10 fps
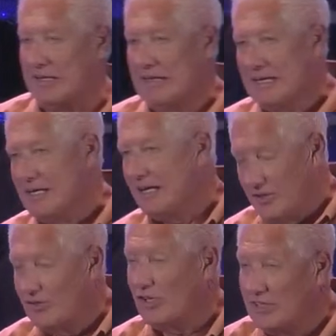that
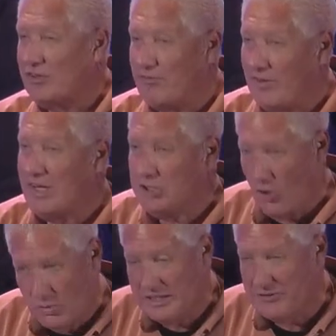it, a, it's a very
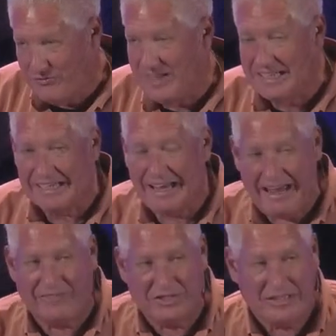lonely feeling, I
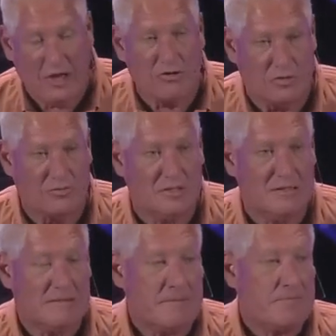have to tell you.
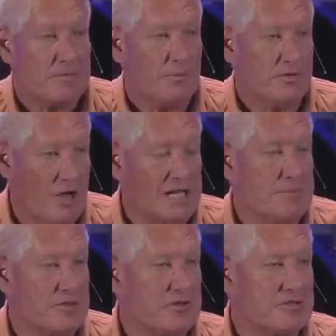We talked
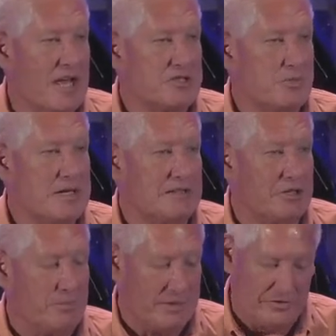about this last week a
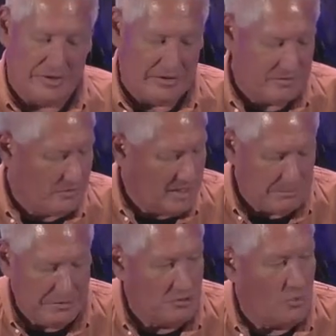little bit. There's an
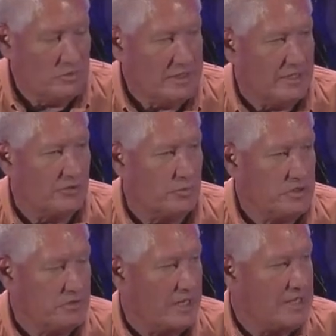incredible loneliness when
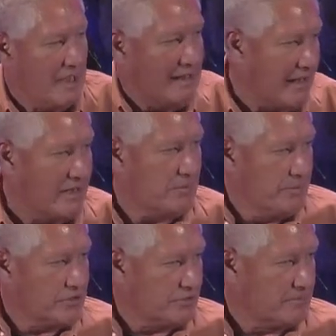you take God out of the
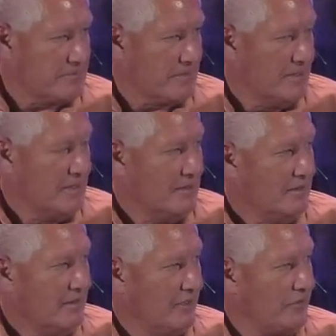picture.
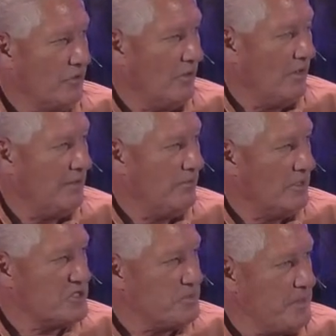And so I
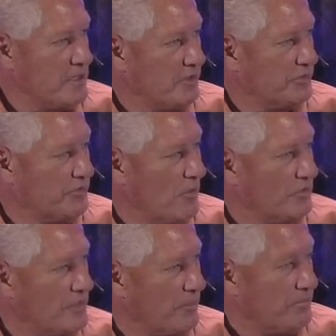want to speak to those
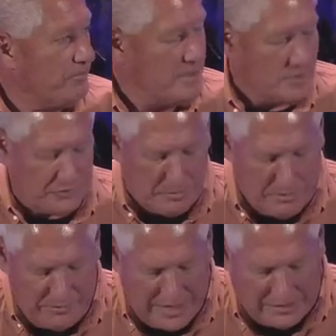folks that would feel
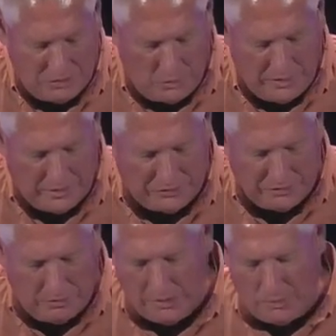some of that
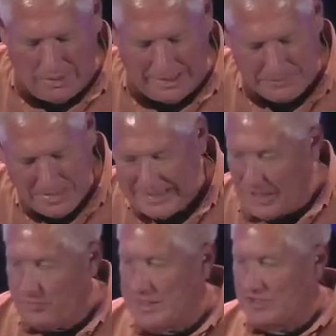loneliness along the way.
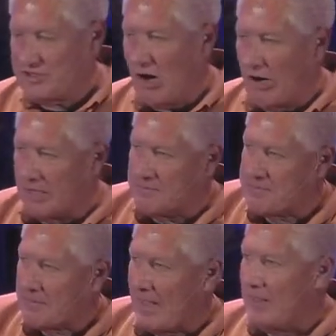Now, as we get started,
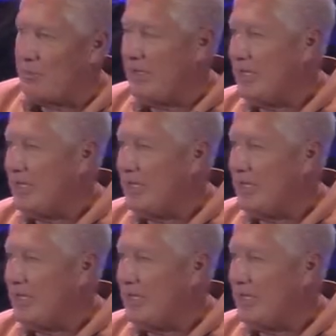I think